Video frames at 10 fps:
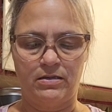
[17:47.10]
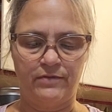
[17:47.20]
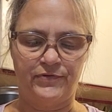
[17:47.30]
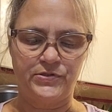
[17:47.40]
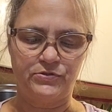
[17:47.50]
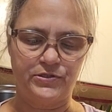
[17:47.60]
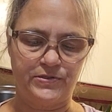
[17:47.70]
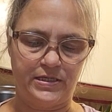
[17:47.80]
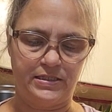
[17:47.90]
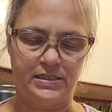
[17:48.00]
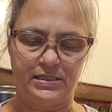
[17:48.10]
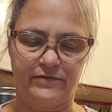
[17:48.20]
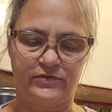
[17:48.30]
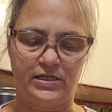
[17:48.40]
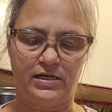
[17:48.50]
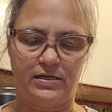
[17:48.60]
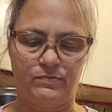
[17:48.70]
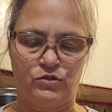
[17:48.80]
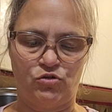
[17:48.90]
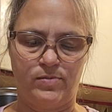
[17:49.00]
If you do these enough
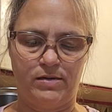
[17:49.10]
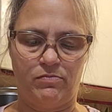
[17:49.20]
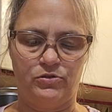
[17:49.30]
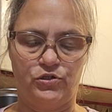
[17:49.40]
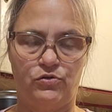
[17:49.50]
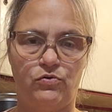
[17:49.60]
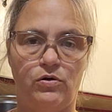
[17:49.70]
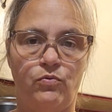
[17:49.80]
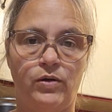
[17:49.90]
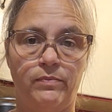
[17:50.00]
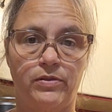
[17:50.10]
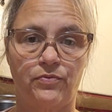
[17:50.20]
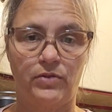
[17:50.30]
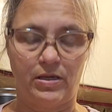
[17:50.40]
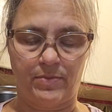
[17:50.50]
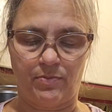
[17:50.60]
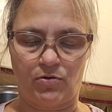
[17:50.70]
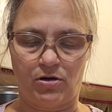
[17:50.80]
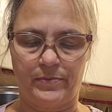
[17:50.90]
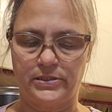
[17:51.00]
times, you'll be able to whip through them, I
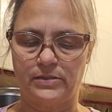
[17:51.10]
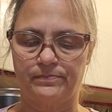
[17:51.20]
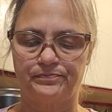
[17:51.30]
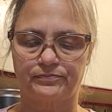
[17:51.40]
promise.